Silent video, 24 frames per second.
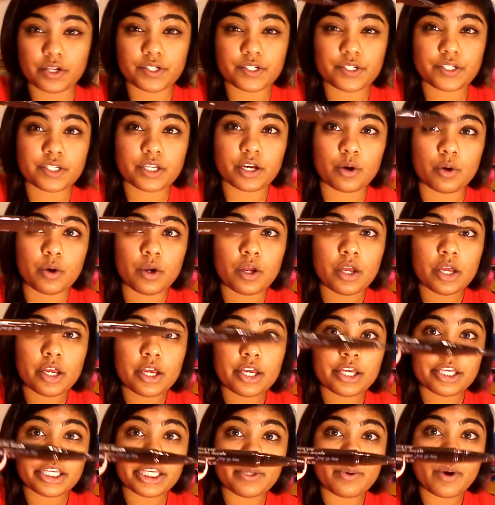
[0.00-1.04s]
So
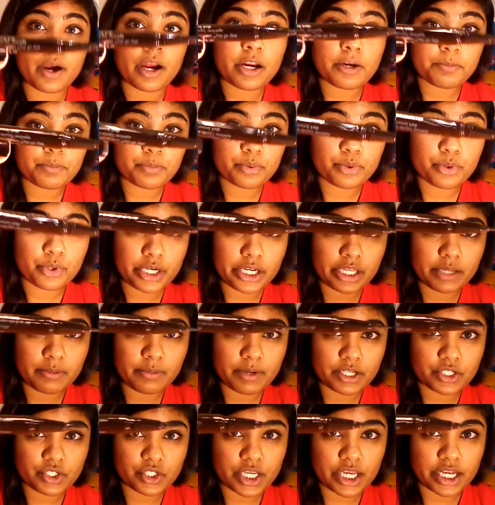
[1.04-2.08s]
you are pretty
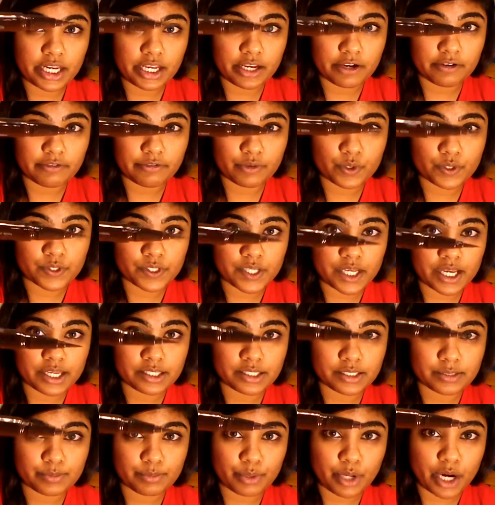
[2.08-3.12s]
much getting a
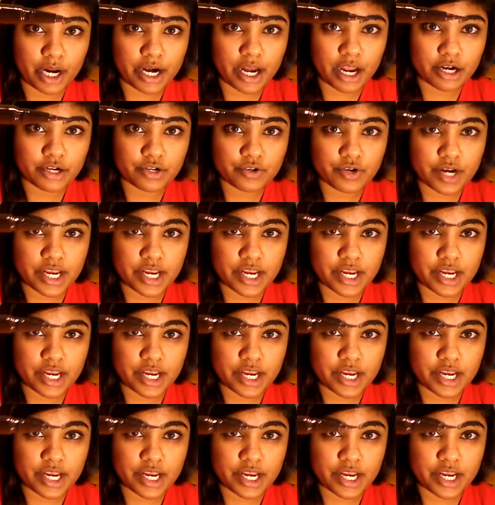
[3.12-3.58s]
full-size product